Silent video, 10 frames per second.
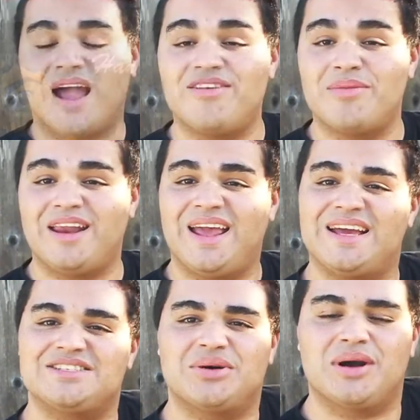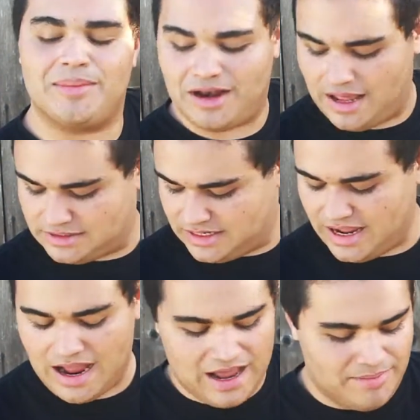Hi everybody, it's Corbin, and
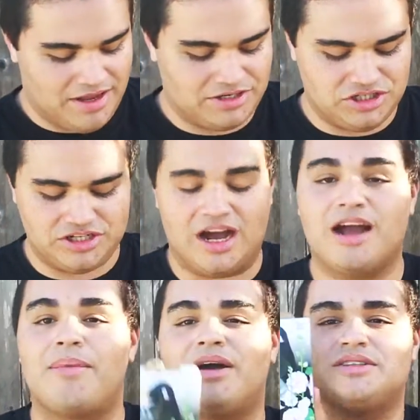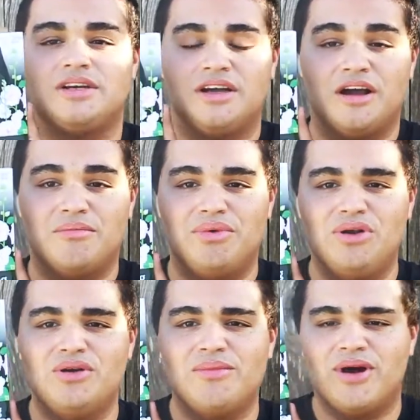today I'm here to talk about
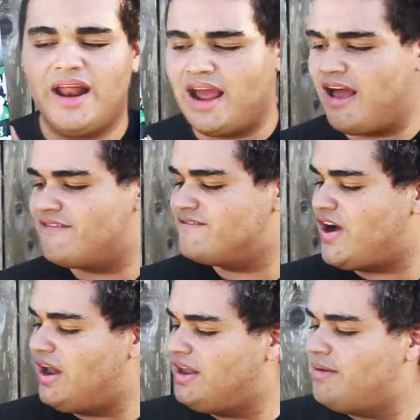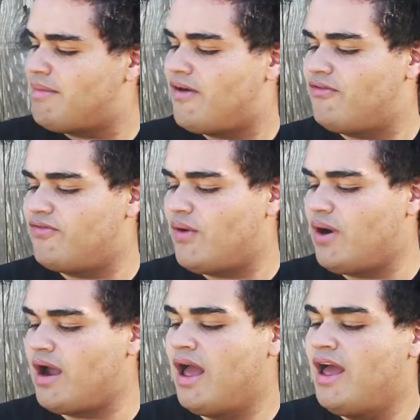Blue Morning, Volume
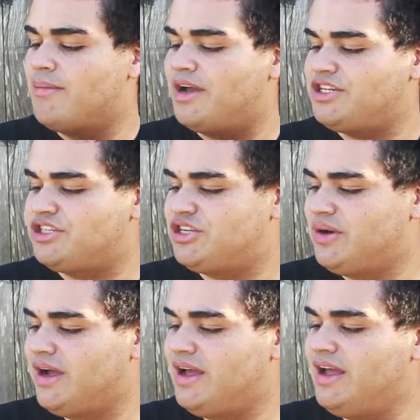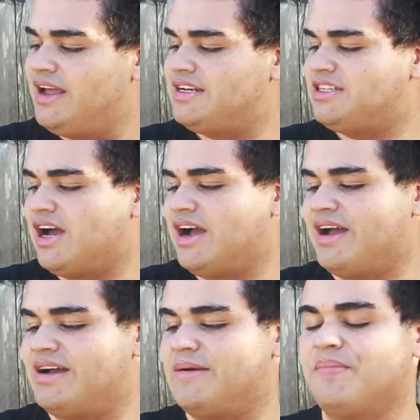4 by Shidoka
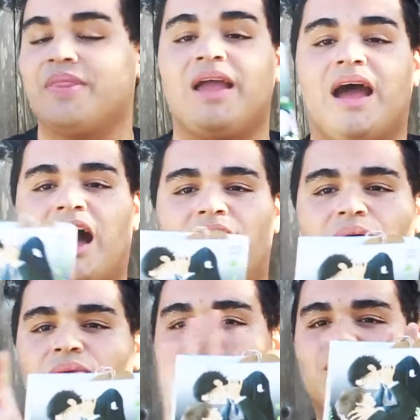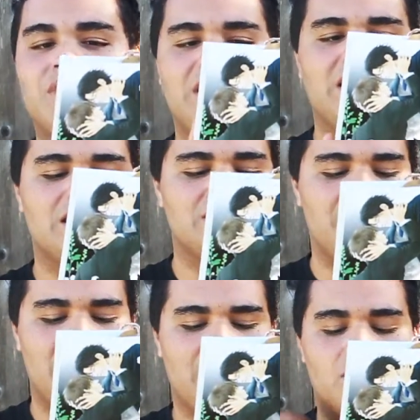Hidaka. I'll read the
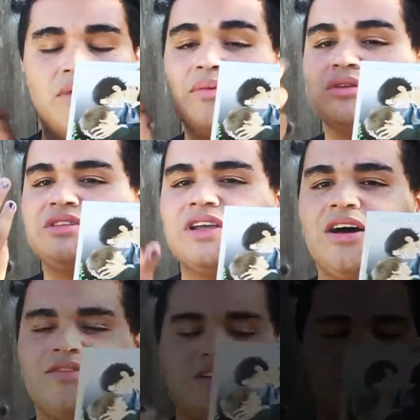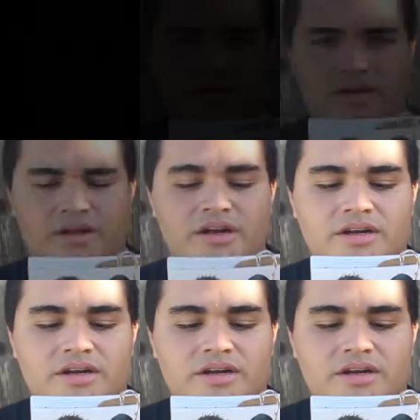back, we will delve into it.